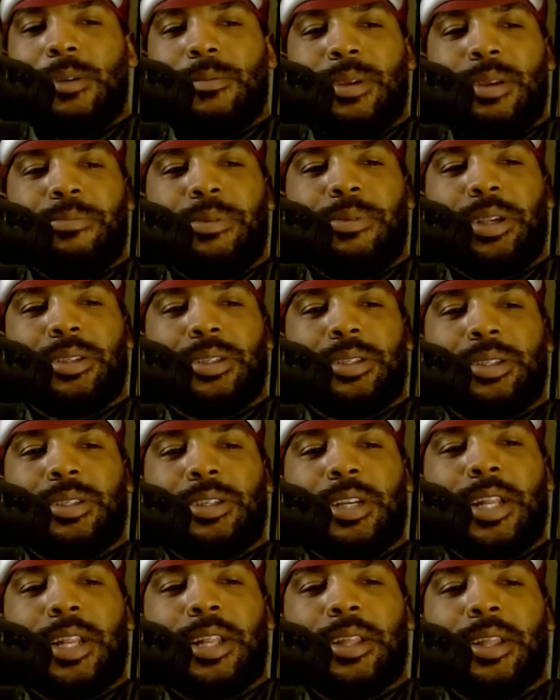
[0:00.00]
to be a piece of
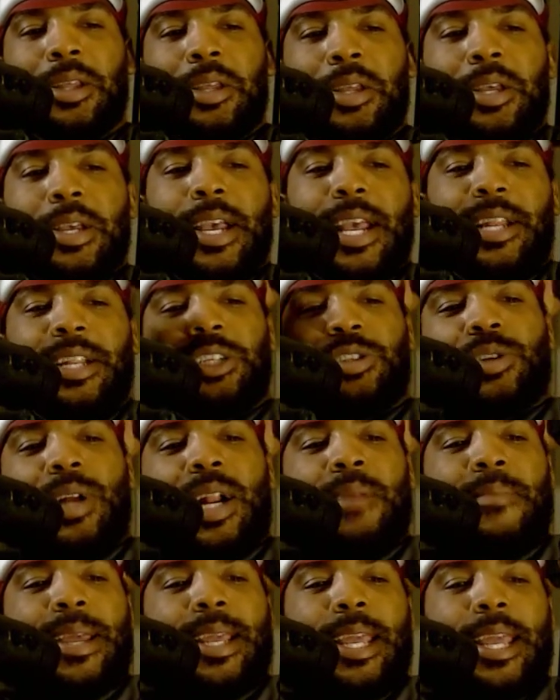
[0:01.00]
shit and just try
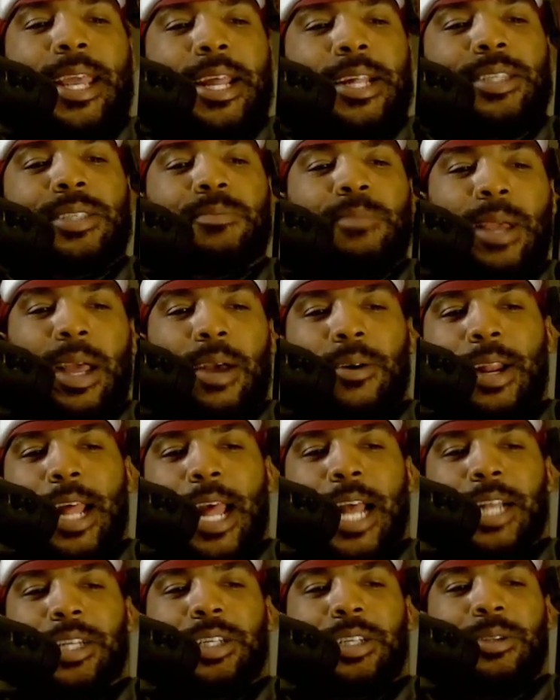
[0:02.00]
to make ends meet. I'm going
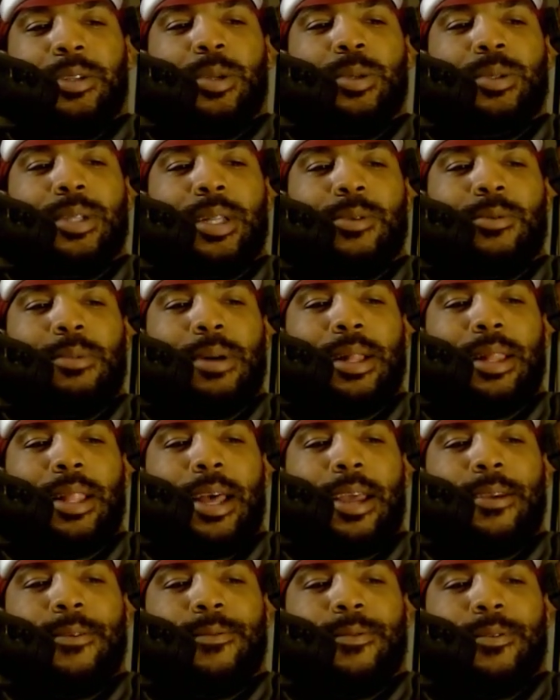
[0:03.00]
to actually do something with my
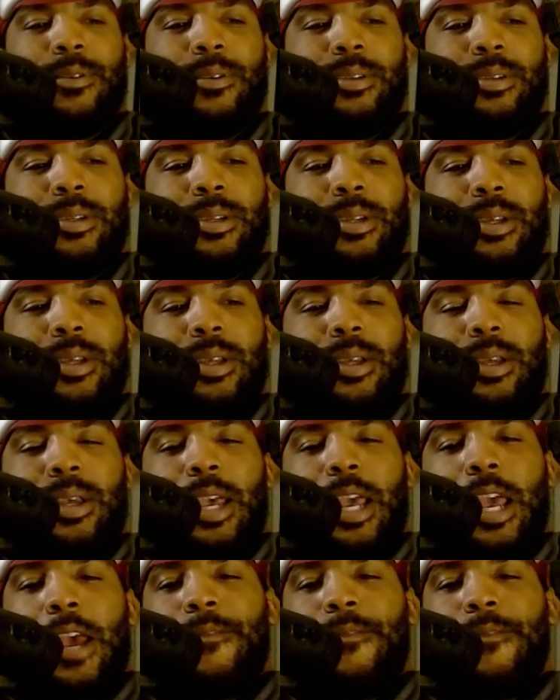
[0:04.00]
life. And